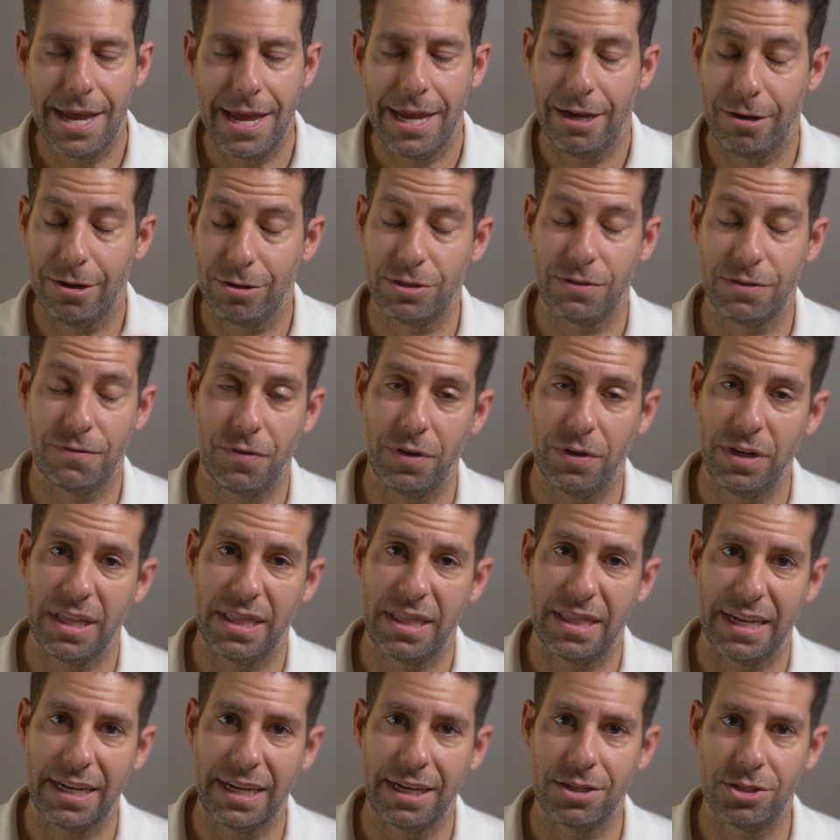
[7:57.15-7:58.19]
Here's the funny
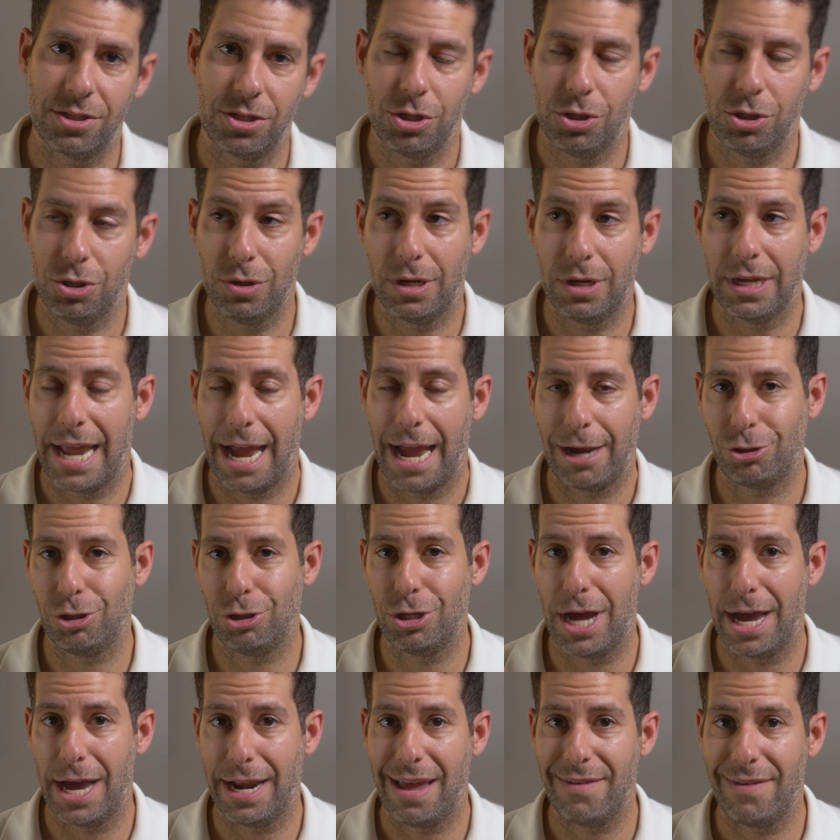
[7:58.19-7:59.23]
thing is you can actually
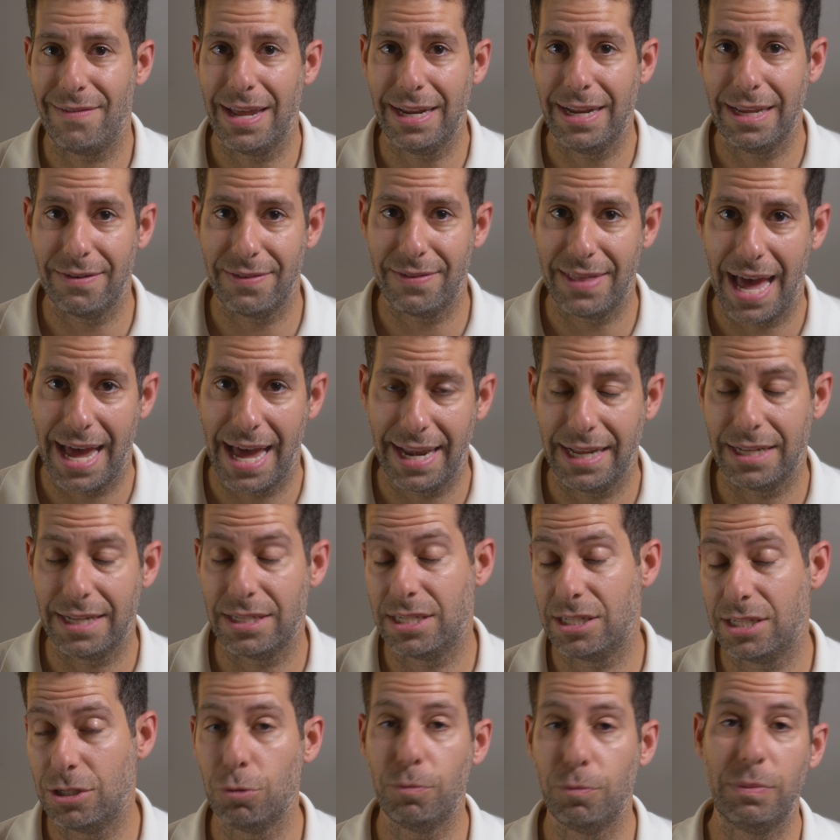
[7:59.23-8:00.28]
not have any of that and
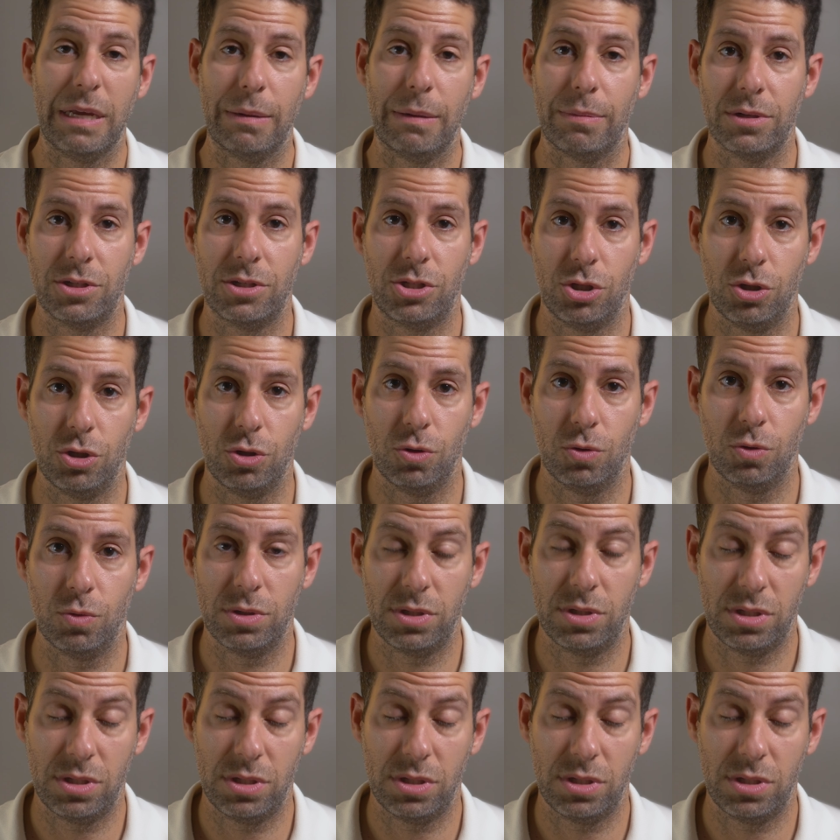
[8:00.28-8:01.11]
still be able to